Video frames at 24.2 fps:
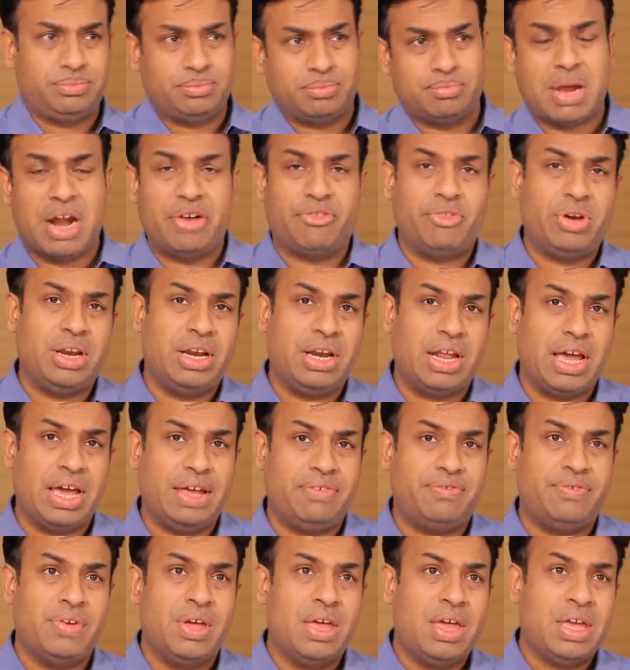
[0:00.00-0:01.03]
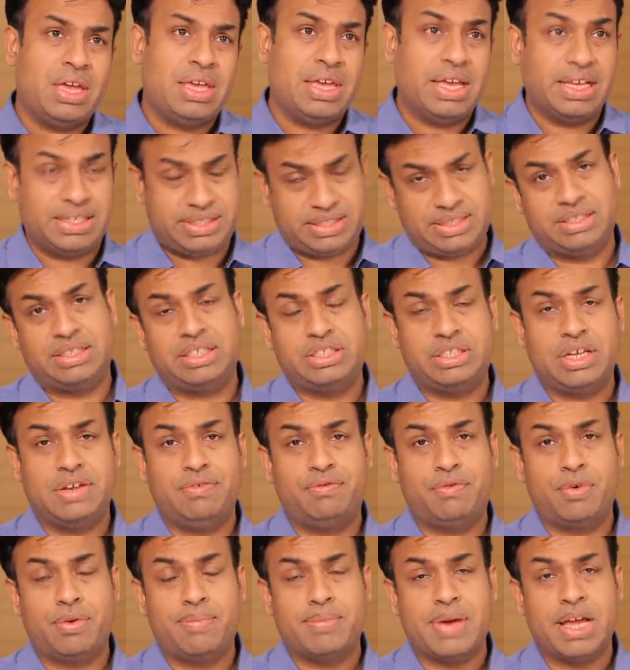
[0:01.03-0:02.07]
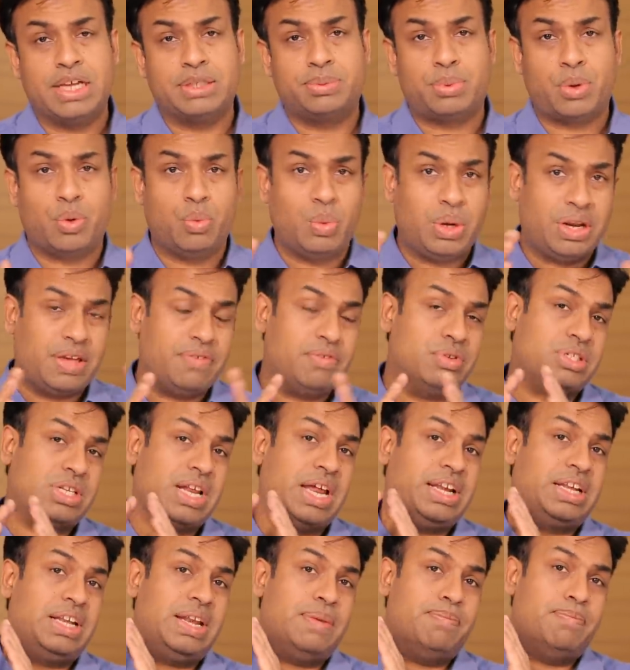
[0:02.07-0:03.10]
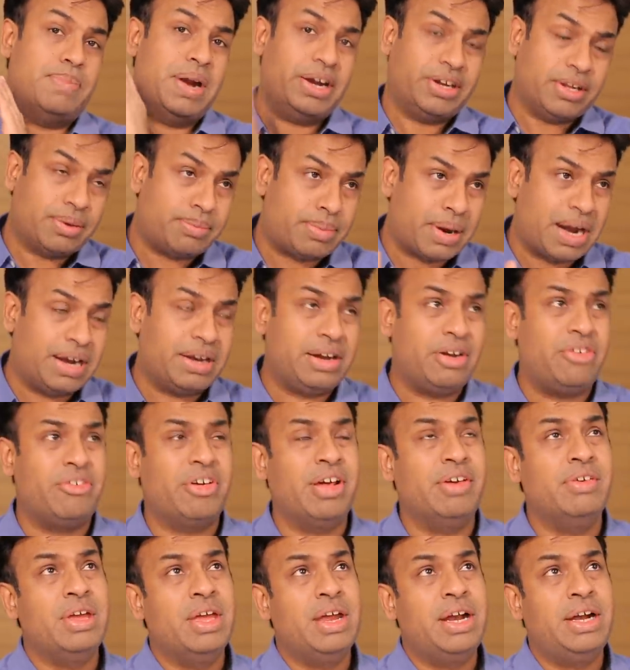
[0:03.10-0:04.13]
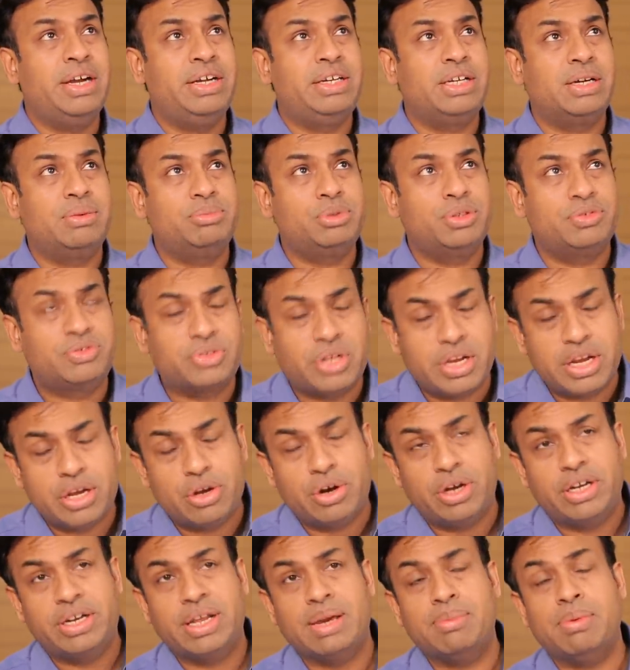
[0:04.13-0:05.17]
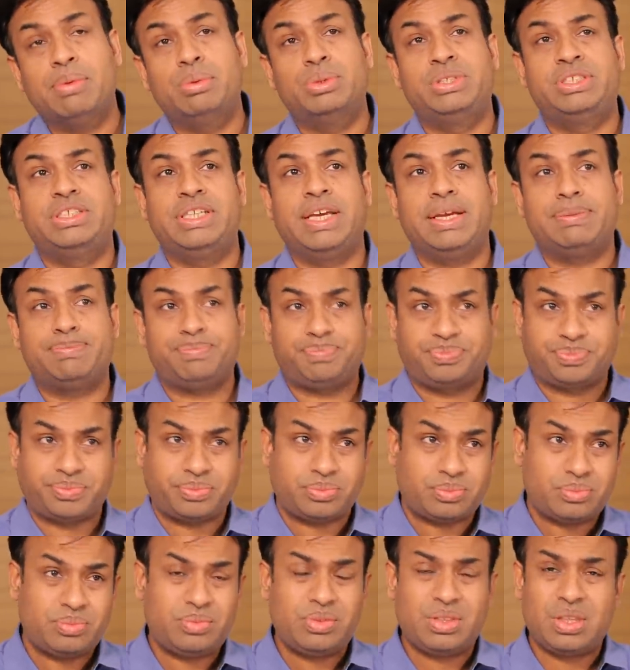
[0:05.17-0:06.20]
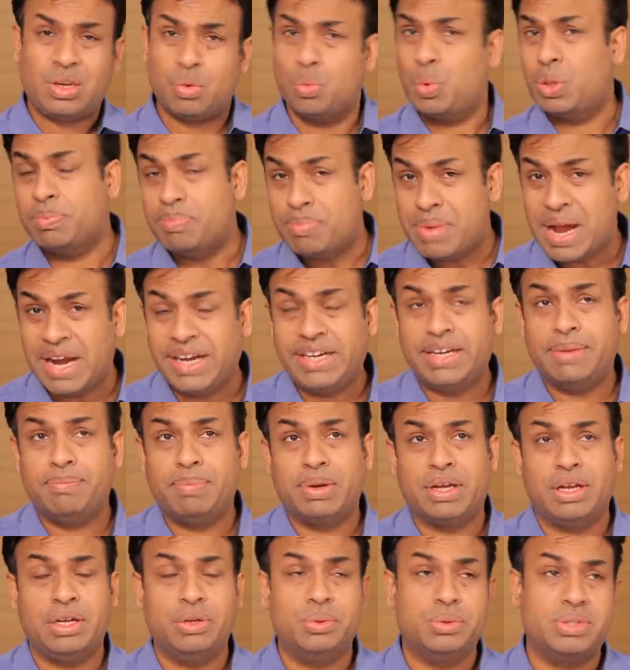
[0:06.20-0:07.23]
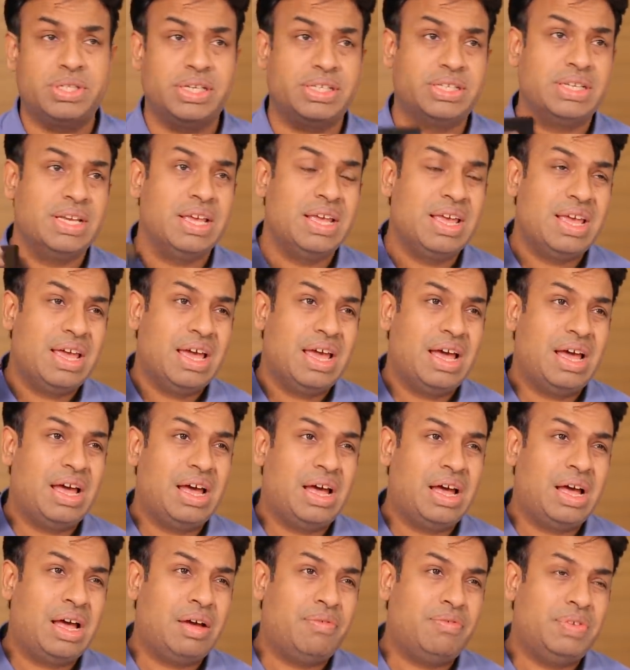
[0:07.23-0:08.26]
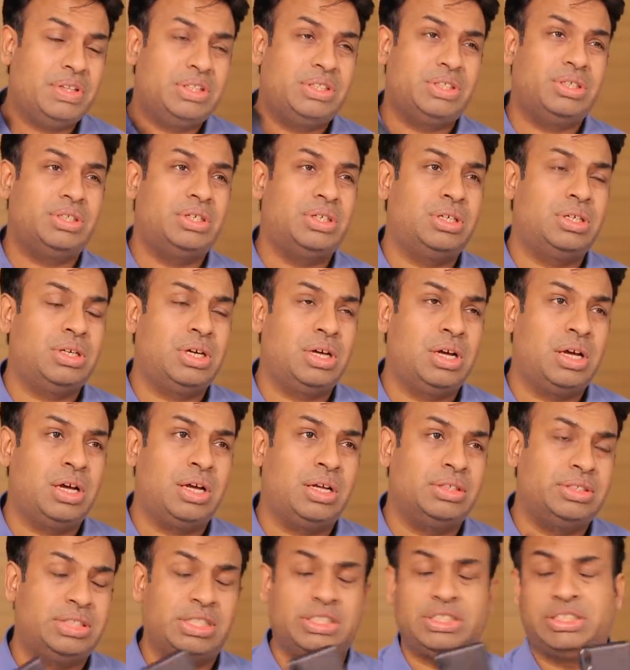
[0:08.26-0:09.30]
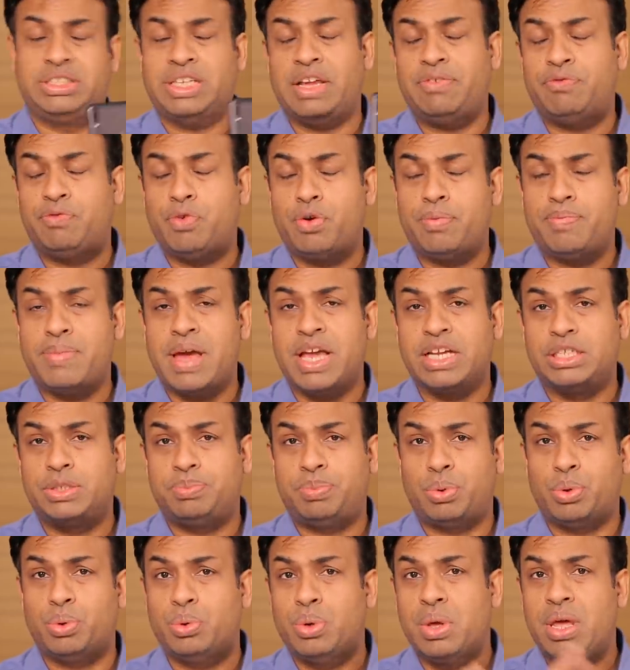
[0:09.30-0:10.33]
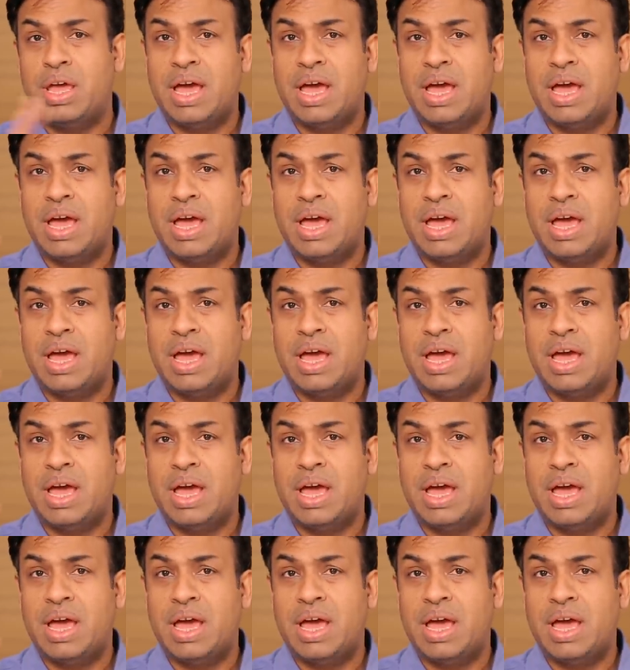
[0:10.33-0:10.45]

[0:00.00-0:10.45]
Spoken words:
battery life, yes, the Zenfone Max Pro will give you slightly better battery life. In terms of screen on time, I would say with my typical usage, with the this Zenfone Max Pro,